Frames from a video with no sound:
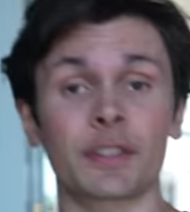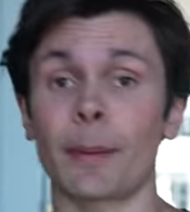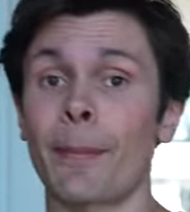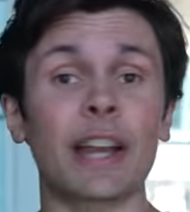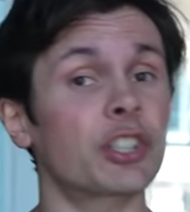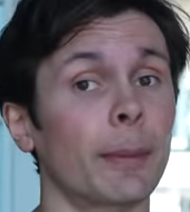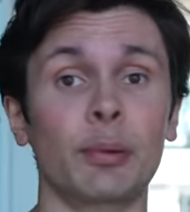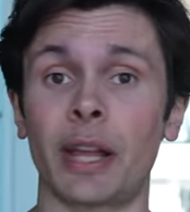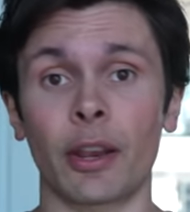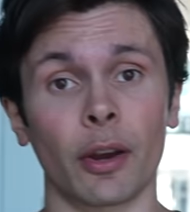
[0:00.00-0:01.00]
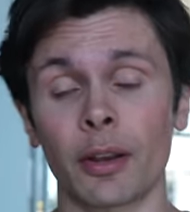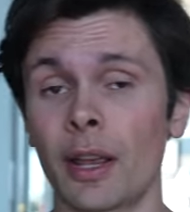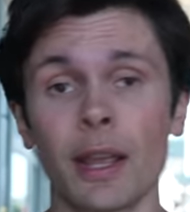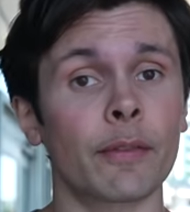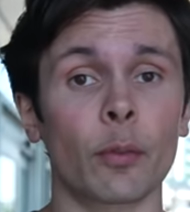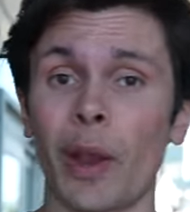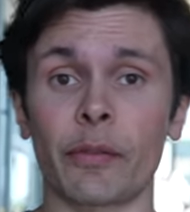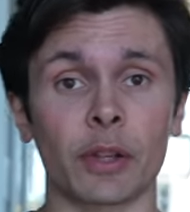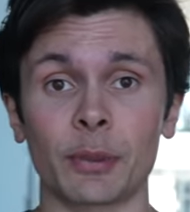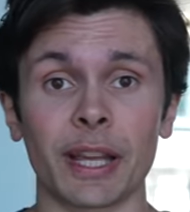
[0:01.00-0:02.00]
some magic at play here from
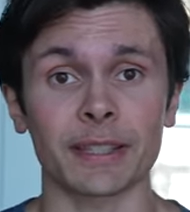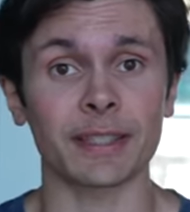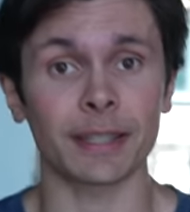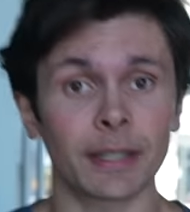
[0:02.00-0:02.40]
Waverly Place.